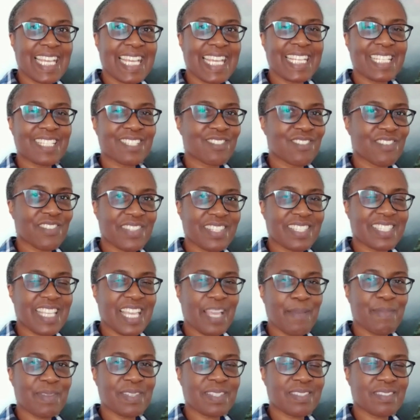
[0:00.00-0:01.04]
it's not the
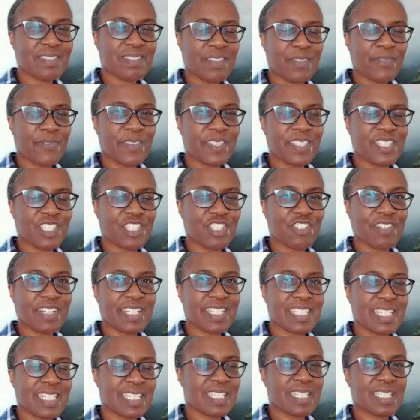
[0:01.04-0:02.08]
same as the fizzy
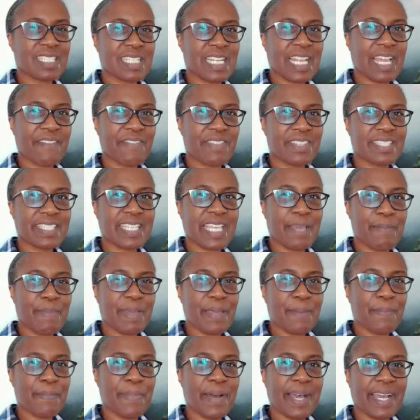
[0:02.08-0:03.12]
drinks and it doesn't have the same
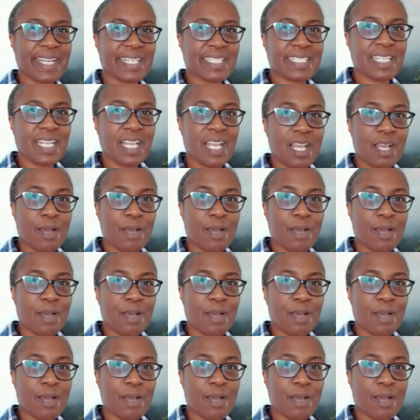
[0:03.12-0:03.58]
impact.